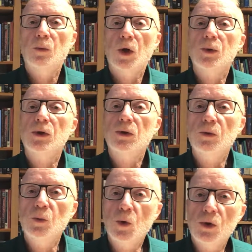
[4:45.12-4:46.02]
what
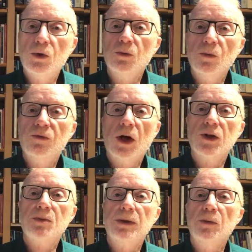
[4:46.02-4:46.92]
would for
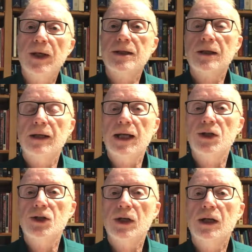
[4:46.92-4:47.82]
us be Western
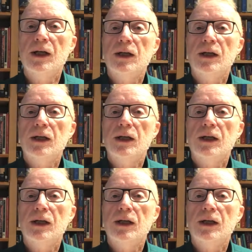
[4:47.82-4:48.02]
Asia.